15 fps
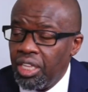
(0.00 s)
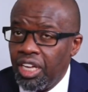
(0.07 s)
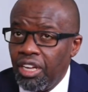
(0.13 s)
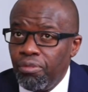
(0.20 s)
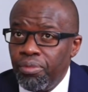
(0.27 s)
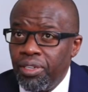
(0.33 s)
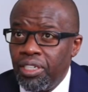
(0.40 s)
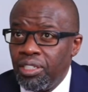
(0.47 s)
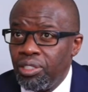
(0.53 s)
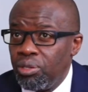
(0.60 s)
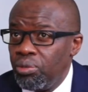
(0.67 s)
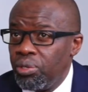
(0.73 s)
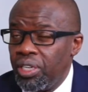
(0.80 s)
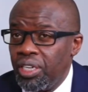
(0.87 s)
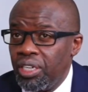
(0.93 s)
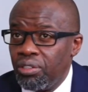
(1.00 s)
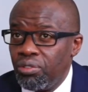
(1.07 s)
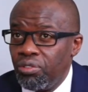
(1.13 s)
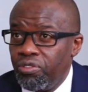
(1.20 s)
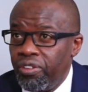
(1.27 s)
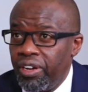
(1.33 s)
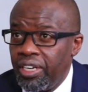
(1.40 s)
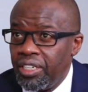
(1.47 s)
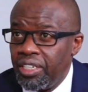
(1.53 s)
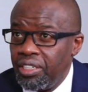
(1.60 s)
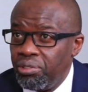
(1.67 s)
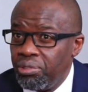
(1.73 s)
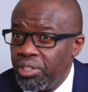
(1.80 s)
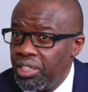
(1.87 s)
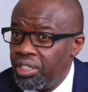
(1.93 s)
The government is looking to fund
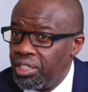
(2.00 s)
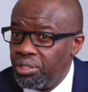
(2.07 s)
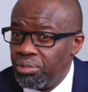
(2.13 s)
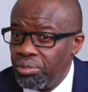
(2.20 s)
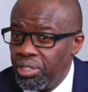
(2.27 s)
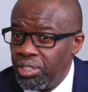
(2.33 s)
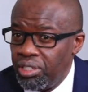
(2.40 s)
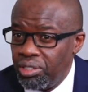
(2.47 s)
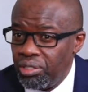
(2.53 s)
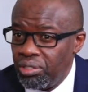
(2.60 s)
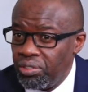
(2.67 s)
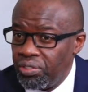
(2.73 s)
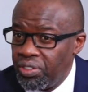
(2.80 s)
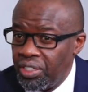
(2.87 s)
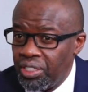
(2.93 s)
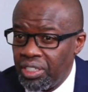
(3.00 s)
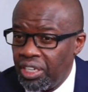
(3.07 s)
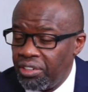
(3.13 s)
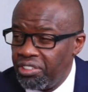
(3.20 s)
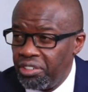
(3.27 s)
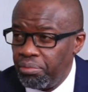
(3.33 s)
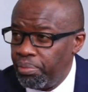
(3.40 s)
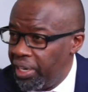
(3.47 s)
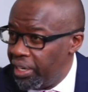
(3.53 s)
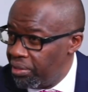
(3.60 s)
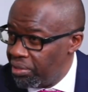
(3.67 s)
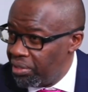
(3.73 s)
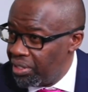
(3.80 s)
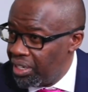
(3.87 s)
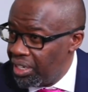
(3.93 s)
education to the tune of 600
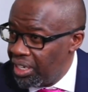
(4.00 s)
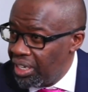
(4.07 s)
billion.